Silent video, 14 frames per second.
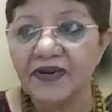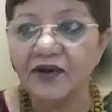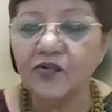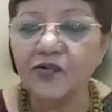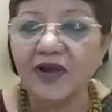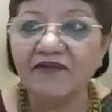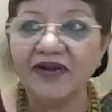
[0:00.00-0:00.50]

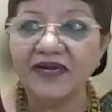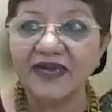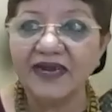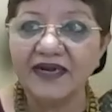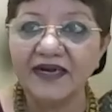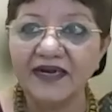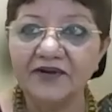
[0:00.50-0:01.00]
People who have
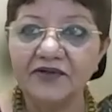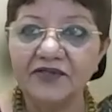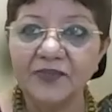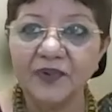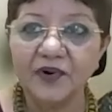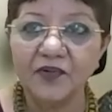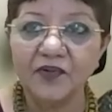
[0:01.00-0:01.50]
attended
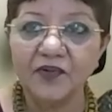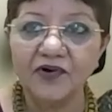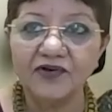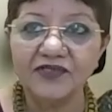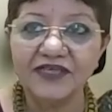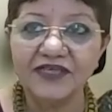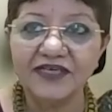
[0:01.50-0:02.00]
those pro
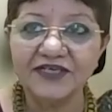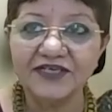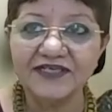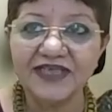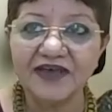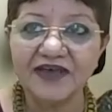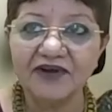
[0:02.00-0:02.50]
bono
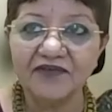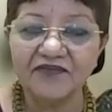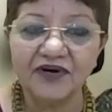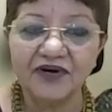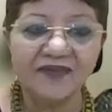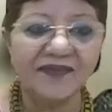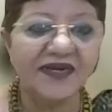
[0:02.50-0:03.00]
sessions have
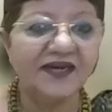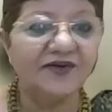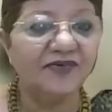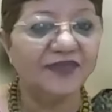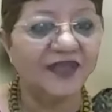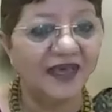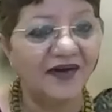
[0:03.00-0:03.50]
referred
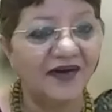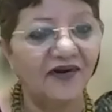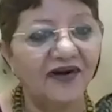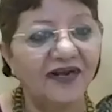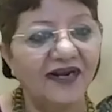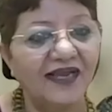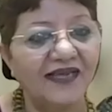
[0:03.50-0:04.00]
me to
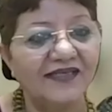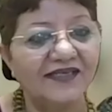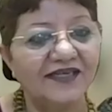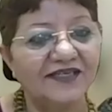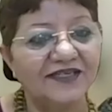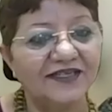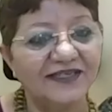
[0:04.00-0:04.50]
their
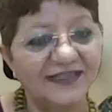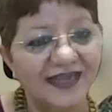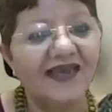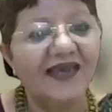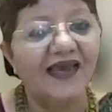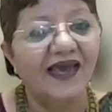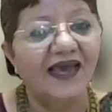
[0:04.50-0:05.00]

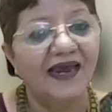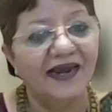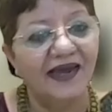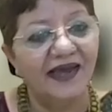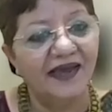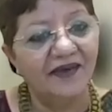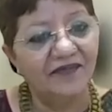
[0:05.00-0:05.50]
organizations,
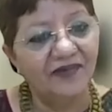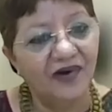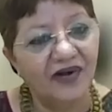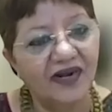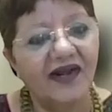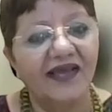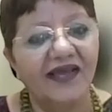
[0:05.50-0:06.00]
and I have
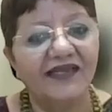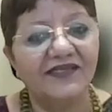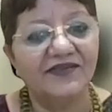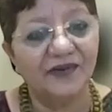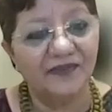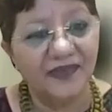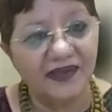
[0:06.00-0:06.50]
got
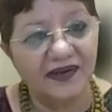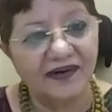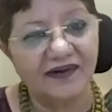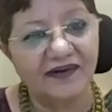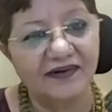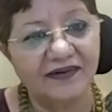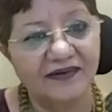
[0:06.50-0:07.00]
clients from there.
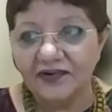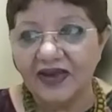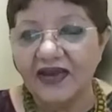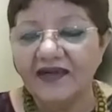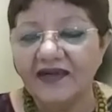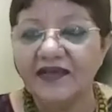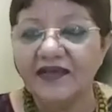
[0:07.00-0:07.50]

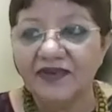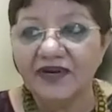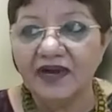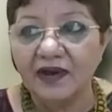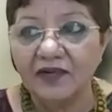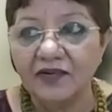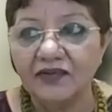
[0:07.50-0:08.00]
So, and
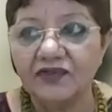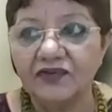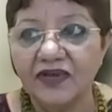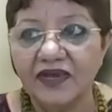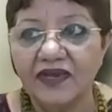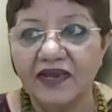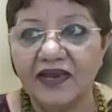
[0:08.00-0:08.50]
even now,
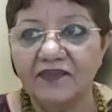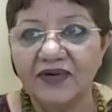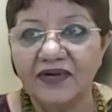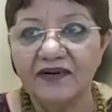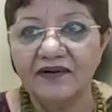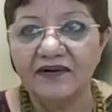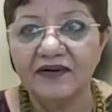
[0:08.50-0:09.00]
today, I
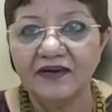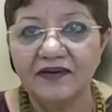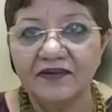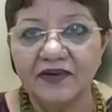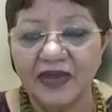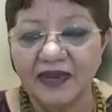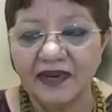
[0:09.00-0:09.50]
mean,
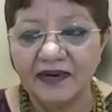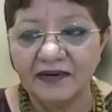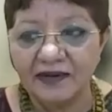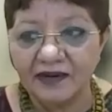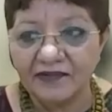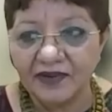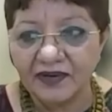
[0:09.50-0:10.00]

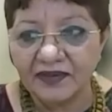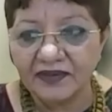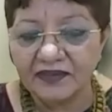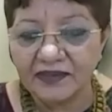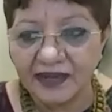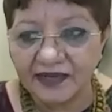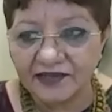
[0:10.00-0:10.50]
I
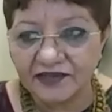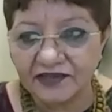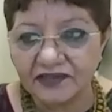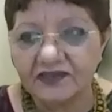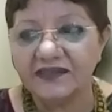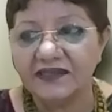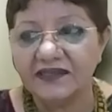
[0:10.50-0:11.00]
deliver
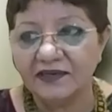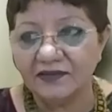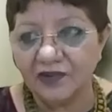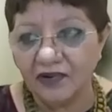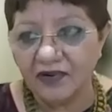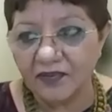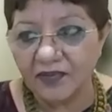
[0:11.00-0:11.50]
lectures,
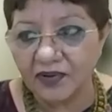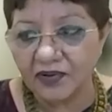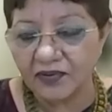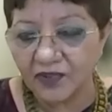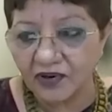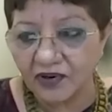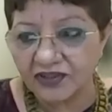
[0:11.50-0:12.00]
I talk
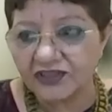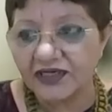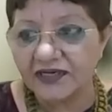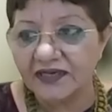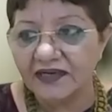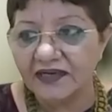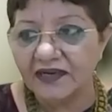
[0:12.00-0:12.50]
about
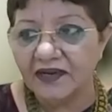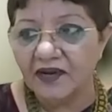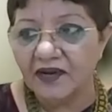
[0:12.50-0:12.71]
POSH.